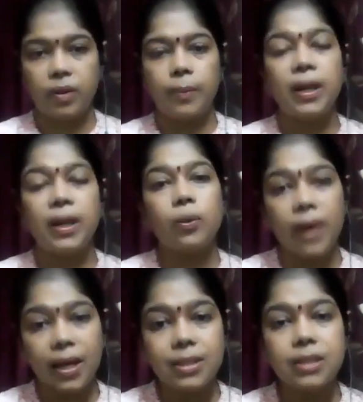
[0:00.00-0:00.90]
But
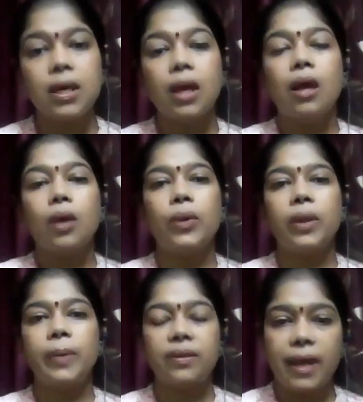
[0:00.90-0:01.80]
once we'll
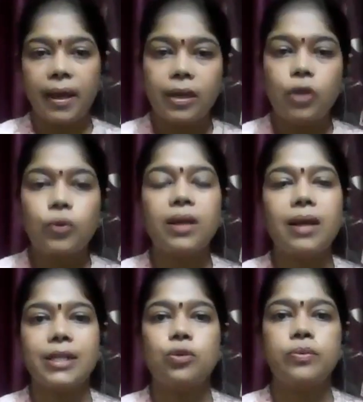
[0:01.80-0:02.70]
be there into a
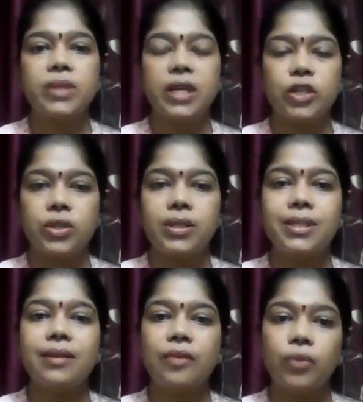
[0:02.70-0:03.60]
classroom sessions,
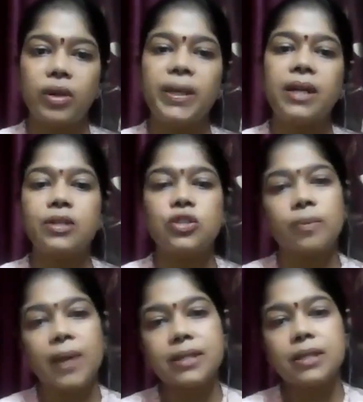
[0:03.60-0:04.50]
then we'll be
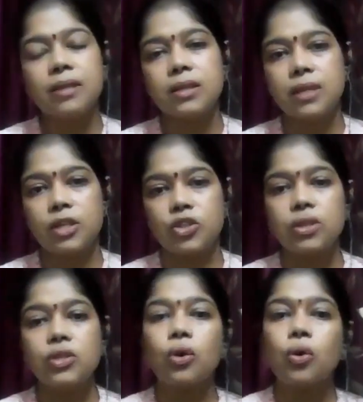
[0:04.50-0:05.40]
customizing the
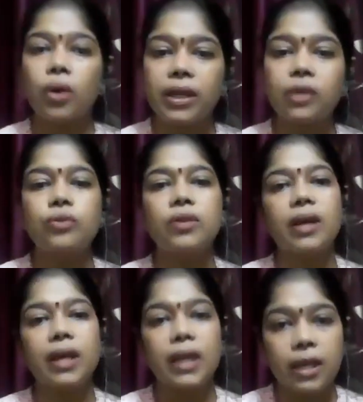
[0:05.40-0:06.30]
sessions according to the
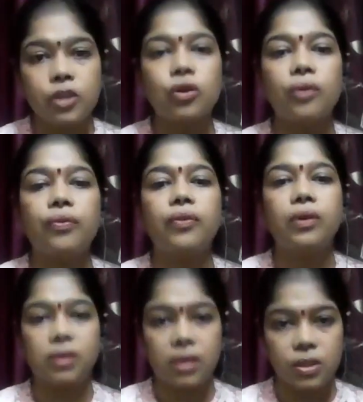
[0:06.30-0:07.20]
age of
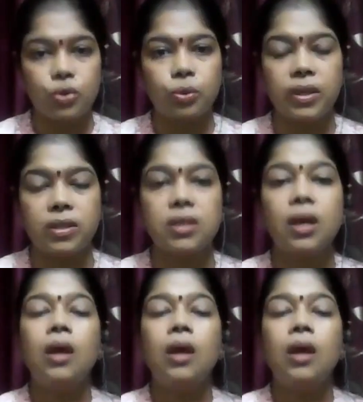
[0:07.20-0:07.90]
the students.